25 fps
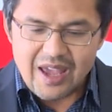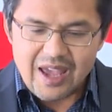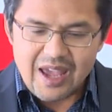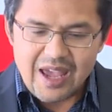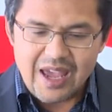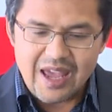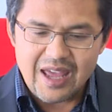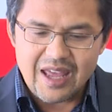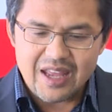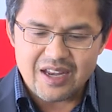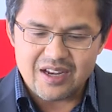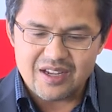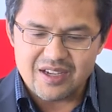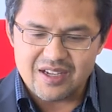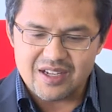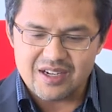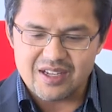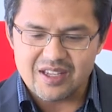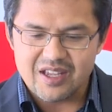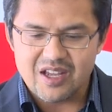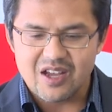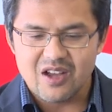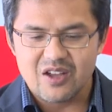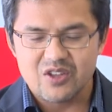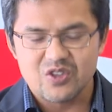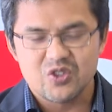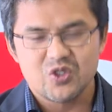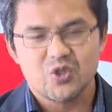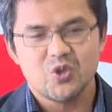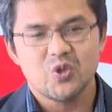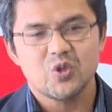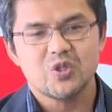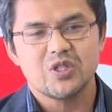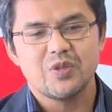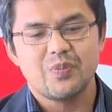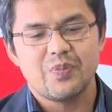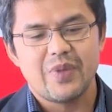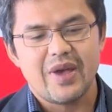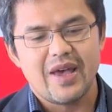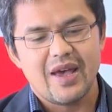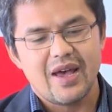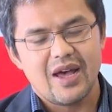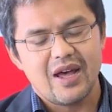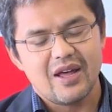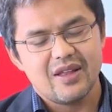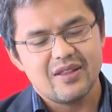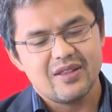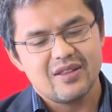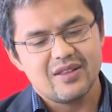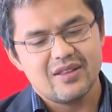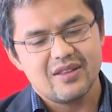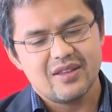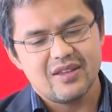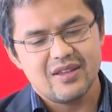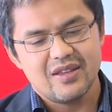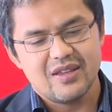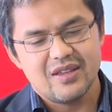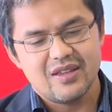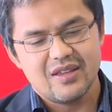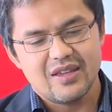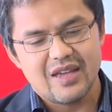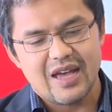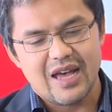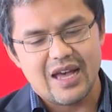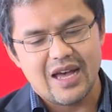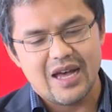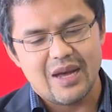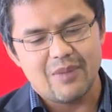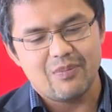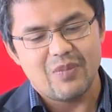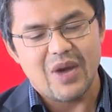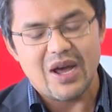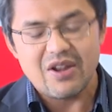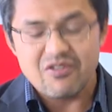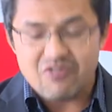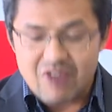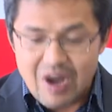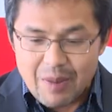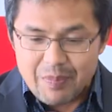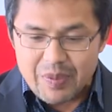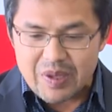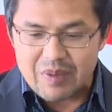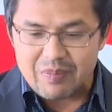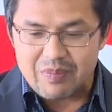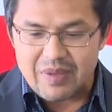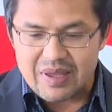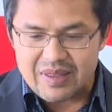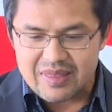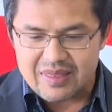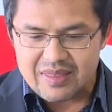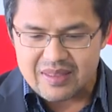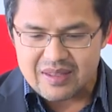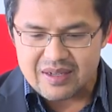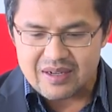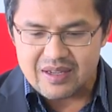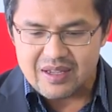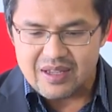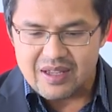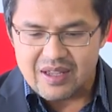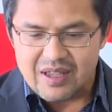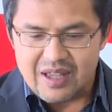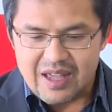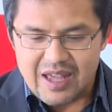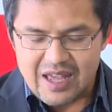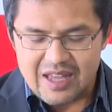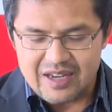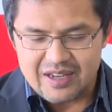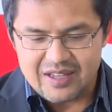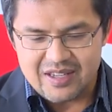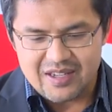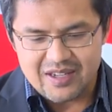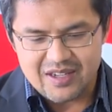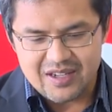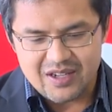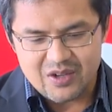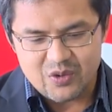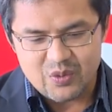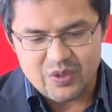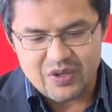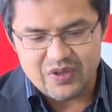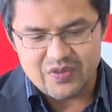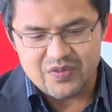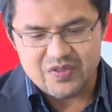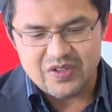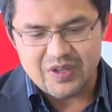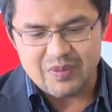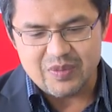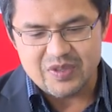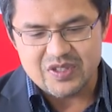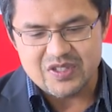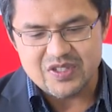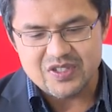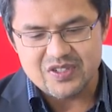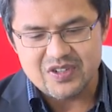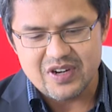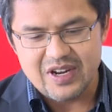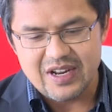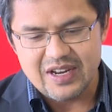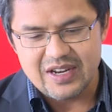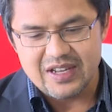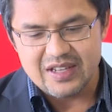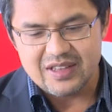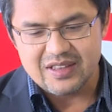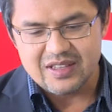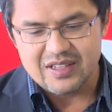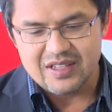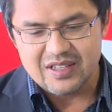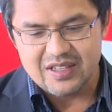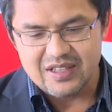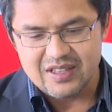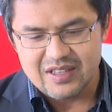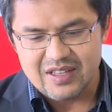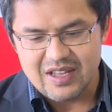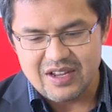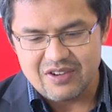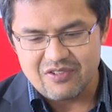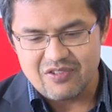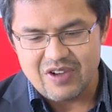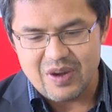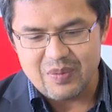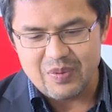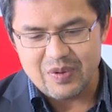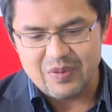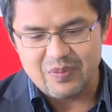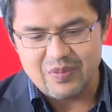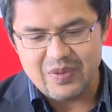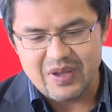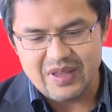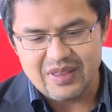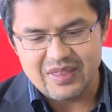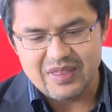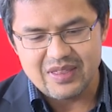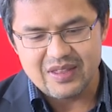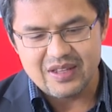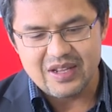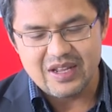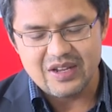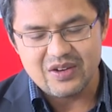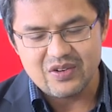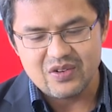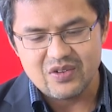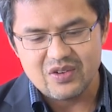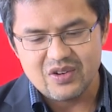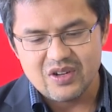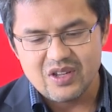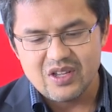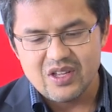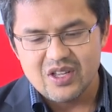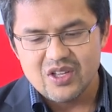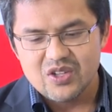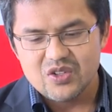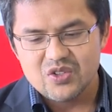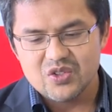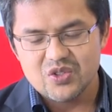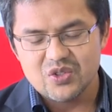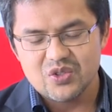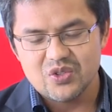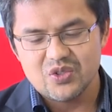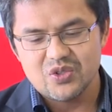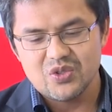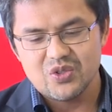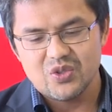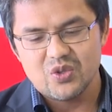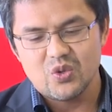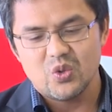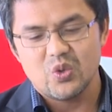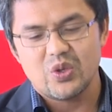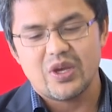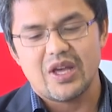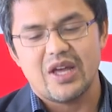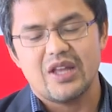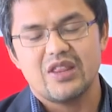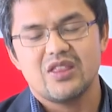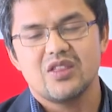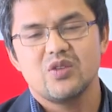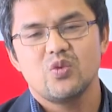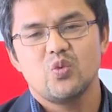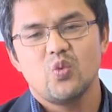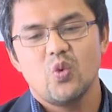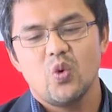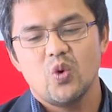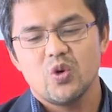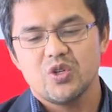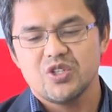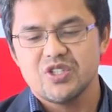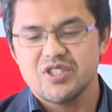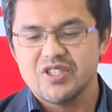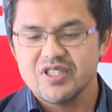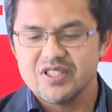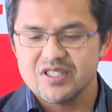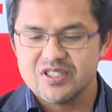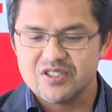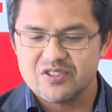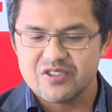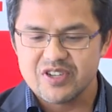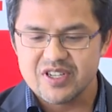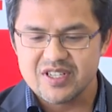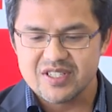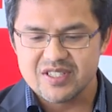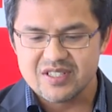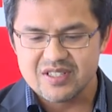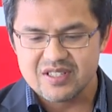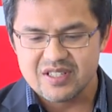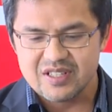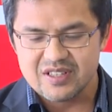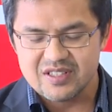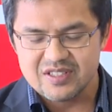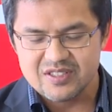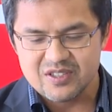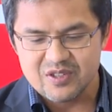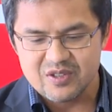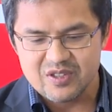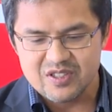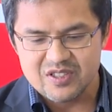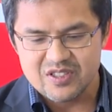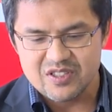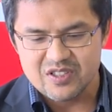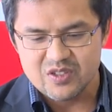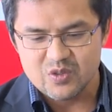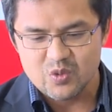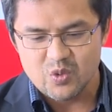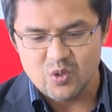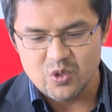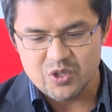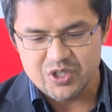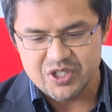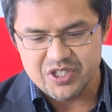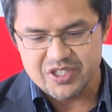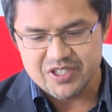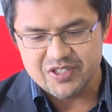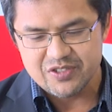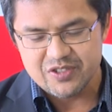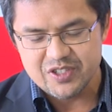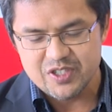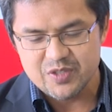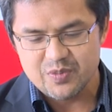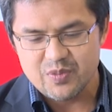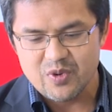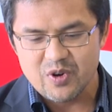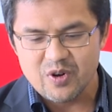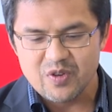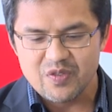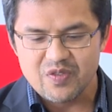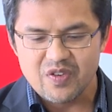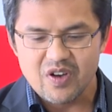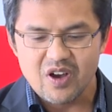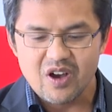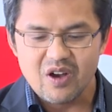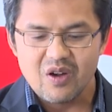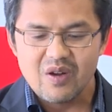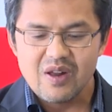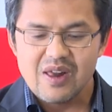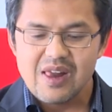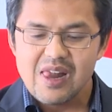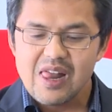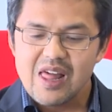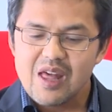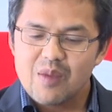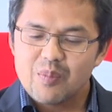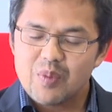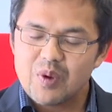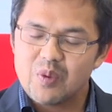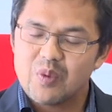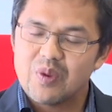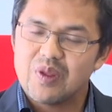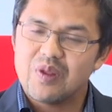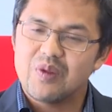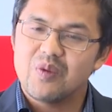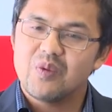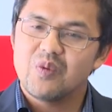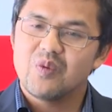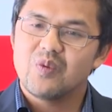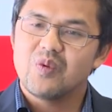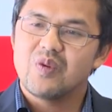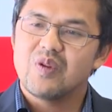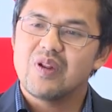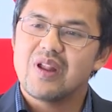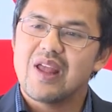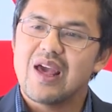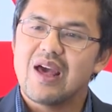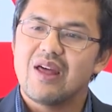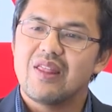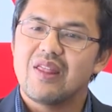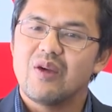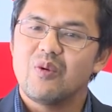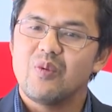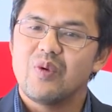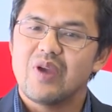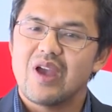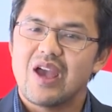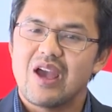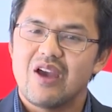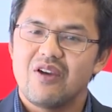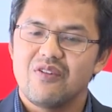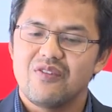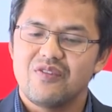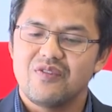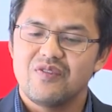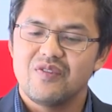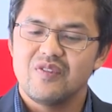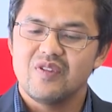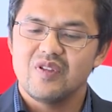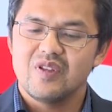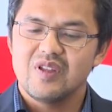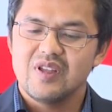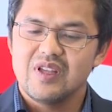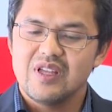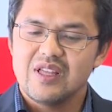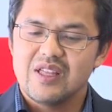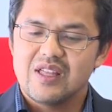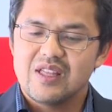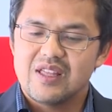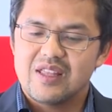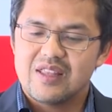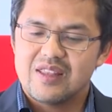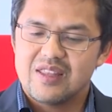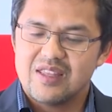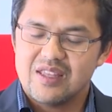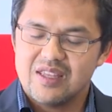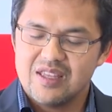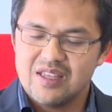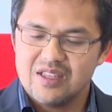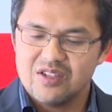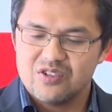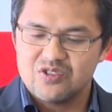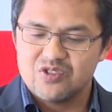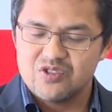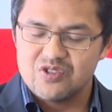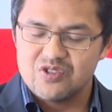And earlier I talked about the unwrapping method, and here we've demonstrated the unwrapping method and to look at the wall shear stress. And so this is the wall shear stress profile. But now that we have the